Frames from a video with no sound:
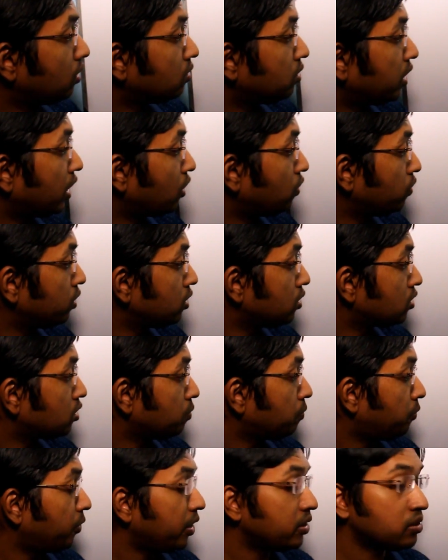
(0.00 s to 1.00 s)
there
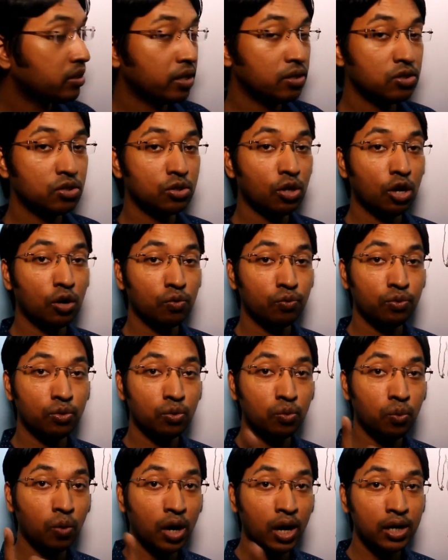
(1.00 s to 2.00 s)
is presence of
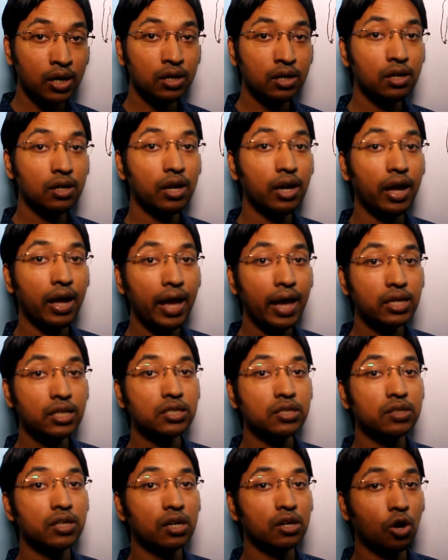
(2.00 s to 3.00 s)
one
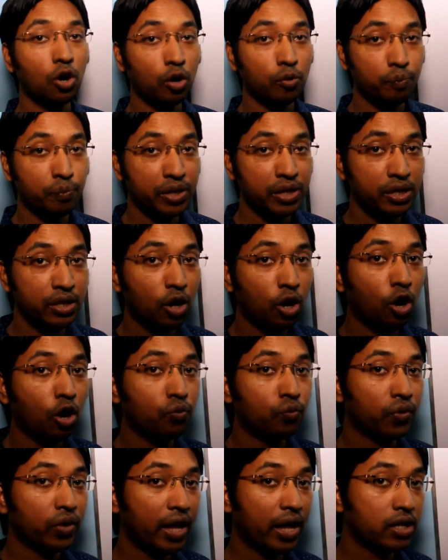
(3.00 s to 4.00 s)
extra copy
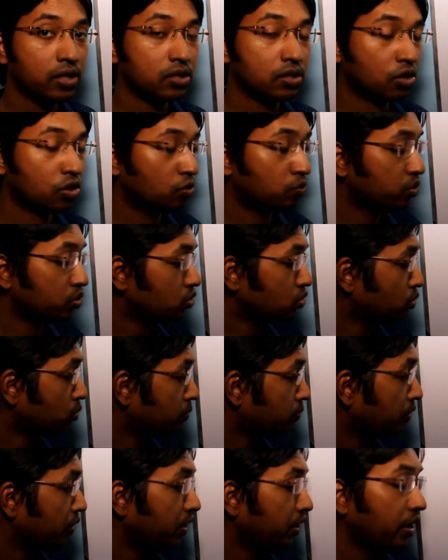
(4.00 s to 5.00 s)
of X
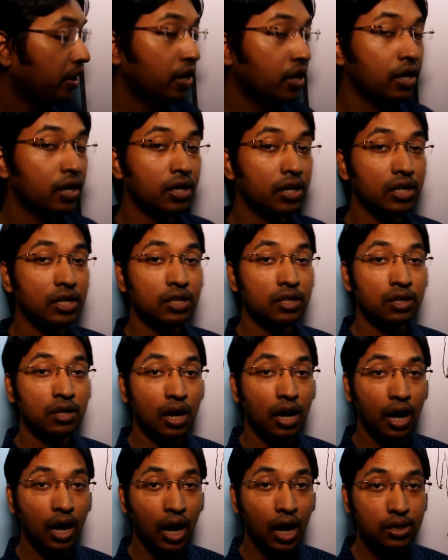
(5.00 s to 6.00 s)
chromosome.
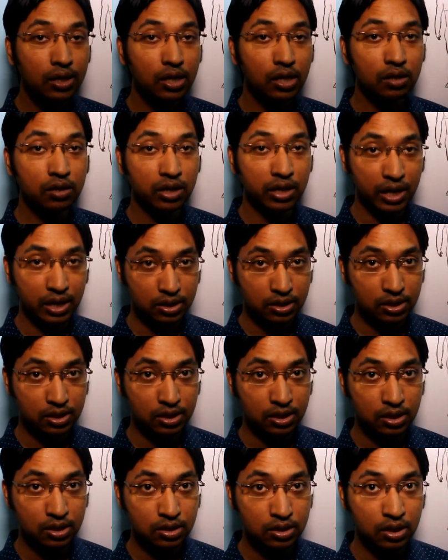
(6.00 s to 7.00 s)
In other
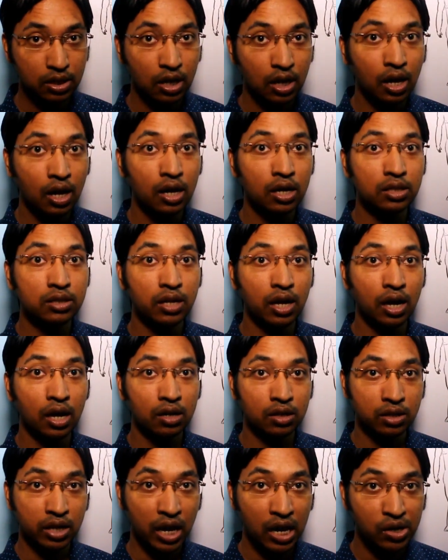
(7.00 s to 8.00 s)
cases,
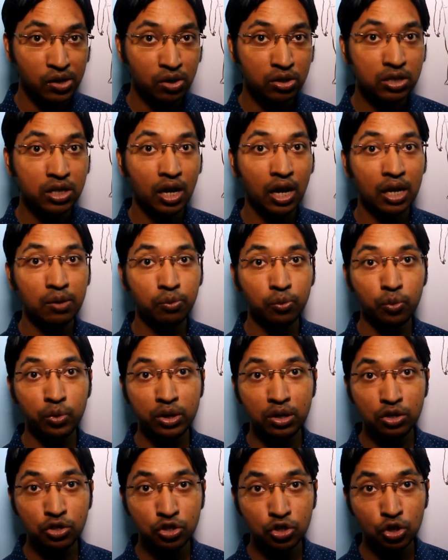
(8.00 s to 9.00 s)
the karyotype
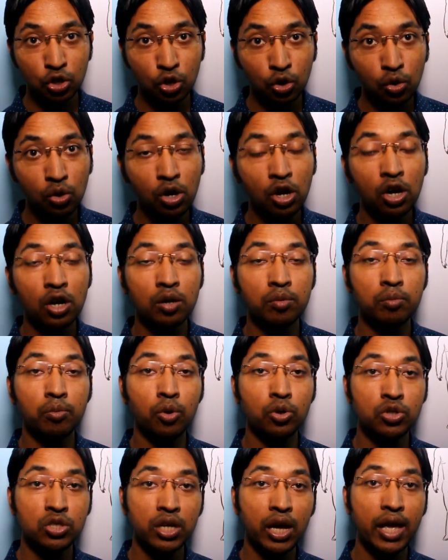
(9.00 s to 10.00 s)
will show
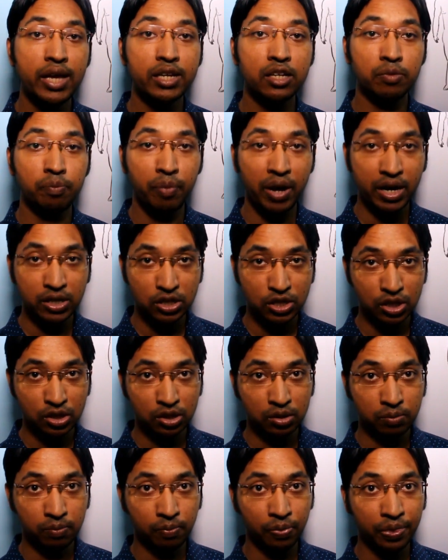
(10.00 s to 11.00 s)
mosaic
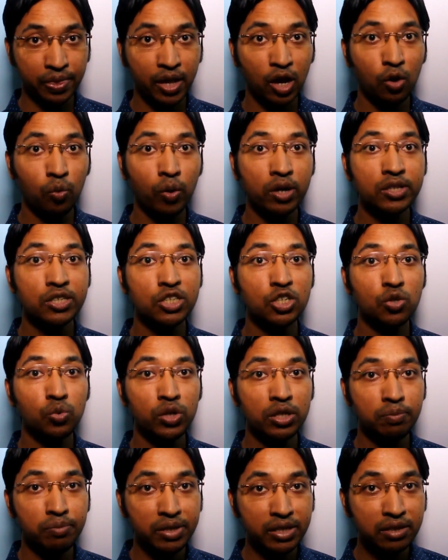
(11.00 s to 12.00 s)
pattern. Now, what do
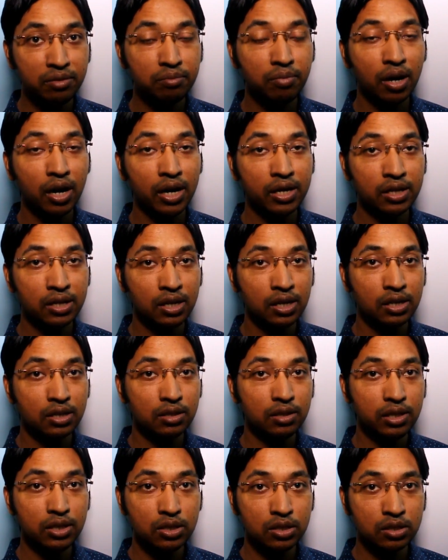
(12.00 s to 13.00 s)
we mean by
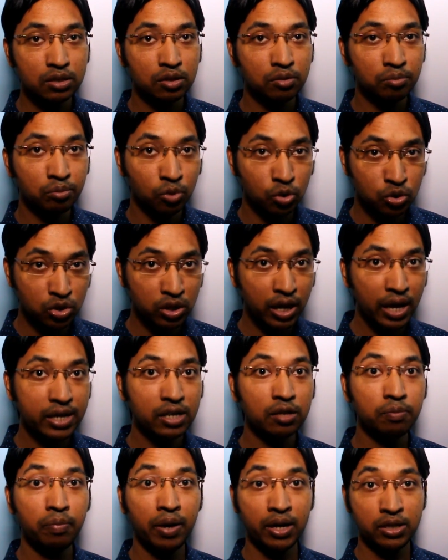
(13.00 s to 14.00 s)
this
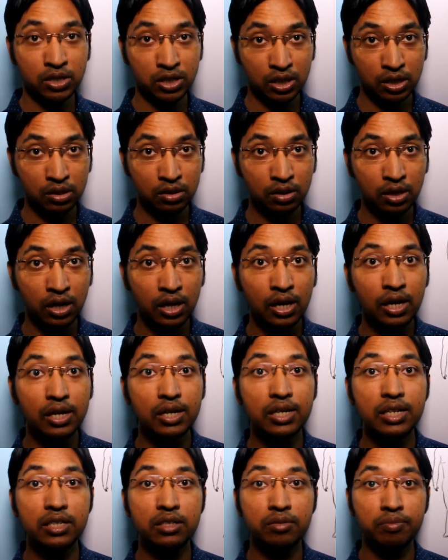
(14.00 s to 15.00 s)
mosaic pattern?
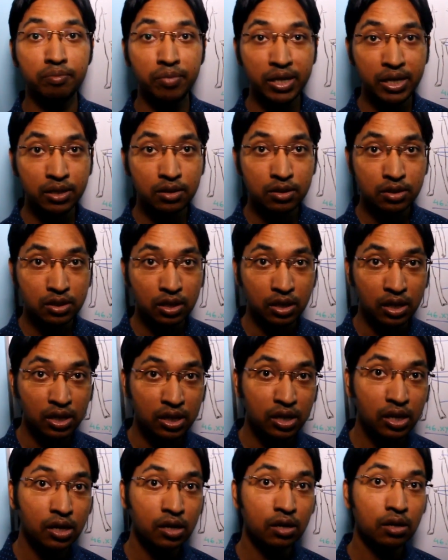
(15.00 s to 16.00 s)
It means
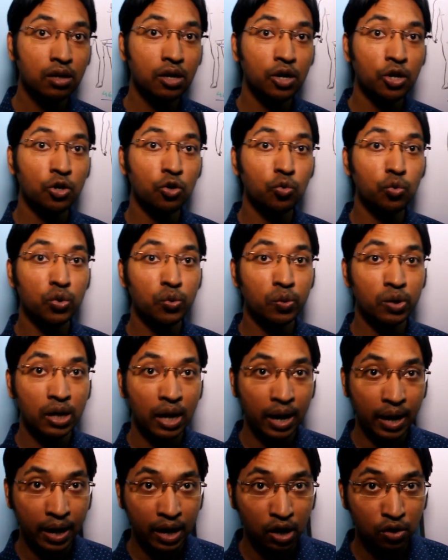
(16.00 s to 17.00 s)
here we
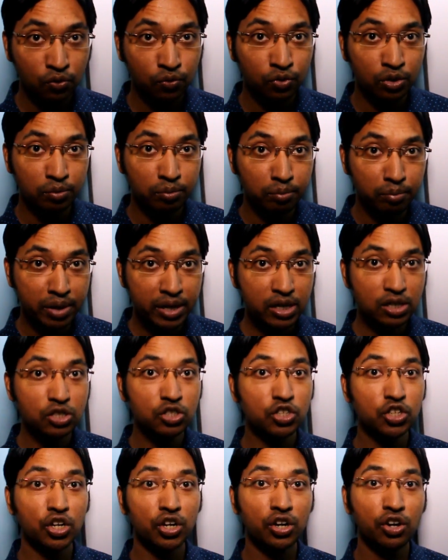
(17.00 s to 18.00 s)
will have
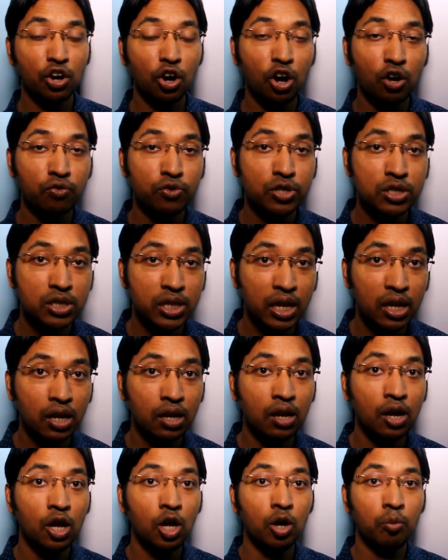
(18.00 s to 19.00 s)
mixture of
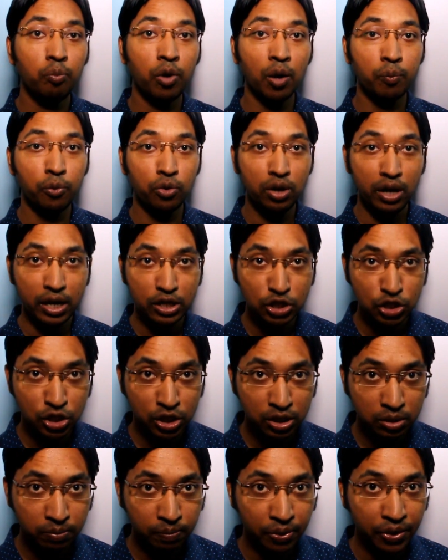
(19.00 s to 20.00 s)
cell
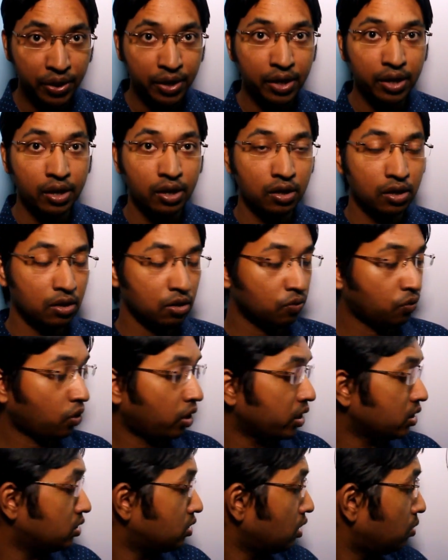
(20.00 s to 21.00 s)
population.
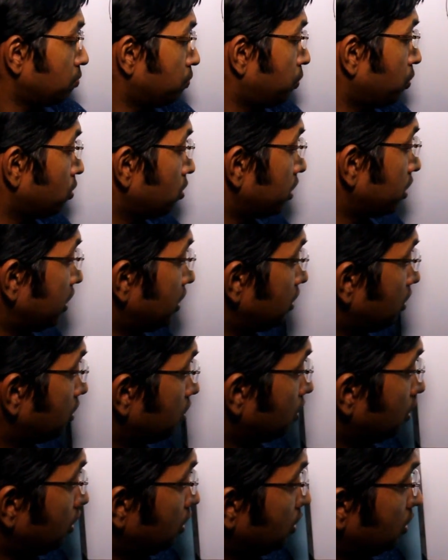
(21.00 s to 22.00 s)
For example,
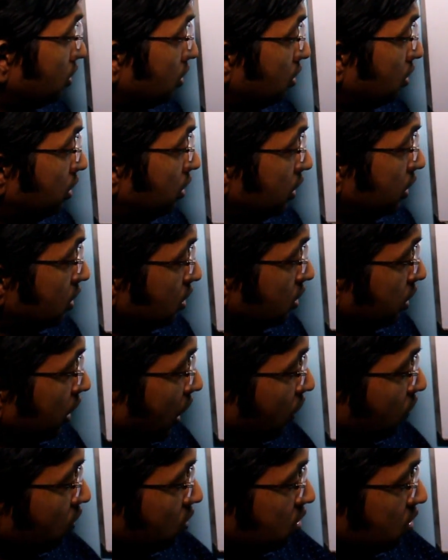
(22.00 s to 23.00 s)
in this
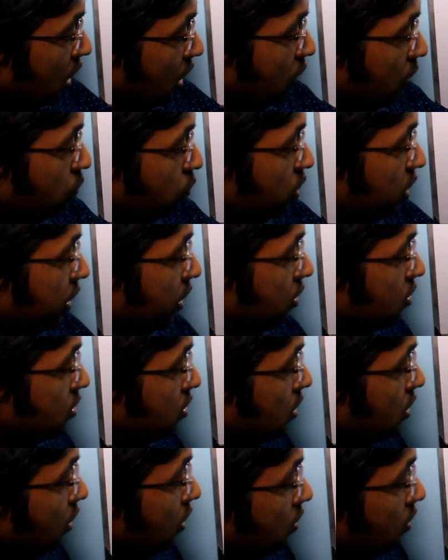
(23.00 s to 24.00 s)
karyotype, we can
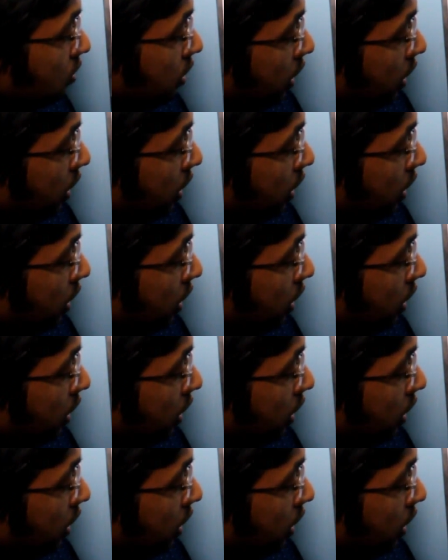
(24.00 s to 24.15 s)
see